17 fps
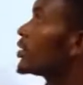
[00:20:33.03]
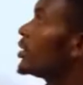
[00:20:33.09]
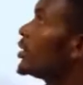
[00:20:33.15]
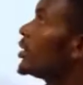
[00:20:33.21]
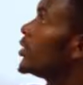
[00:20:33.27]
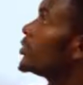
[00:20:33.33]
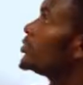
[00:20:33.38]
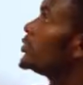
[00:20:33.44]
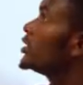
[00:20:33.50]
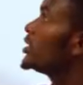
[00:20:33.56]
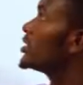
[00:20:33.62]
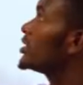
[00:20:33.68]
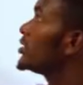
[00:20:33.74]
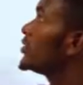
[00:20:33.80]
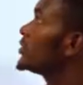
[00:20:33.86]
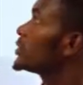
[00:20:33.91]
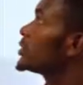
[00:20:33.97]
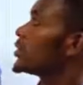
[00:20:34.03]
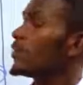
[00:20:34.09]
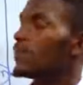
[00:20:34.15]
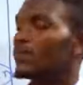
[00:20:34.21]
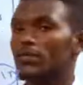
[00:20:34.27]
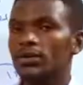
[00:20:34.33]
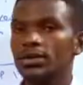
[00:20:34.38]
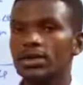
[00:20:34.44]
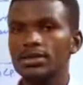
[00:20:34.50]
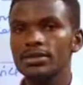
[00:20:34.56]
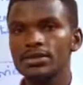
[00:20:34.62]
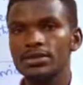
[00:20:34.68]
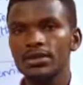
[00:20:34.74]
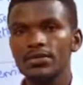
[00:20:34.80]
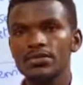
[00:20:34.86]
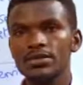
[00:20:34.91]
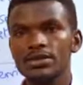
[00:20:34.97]
the objectives of health
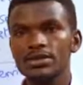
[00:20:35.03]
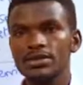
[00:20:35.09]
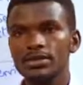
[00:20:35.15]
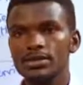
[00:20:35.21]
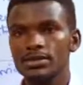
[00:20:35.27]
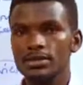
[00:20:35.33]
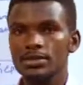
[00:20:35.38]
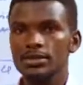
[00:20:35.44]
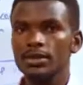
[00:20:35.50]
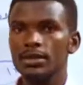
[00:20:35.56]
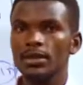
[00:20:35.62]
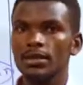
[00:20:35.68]
services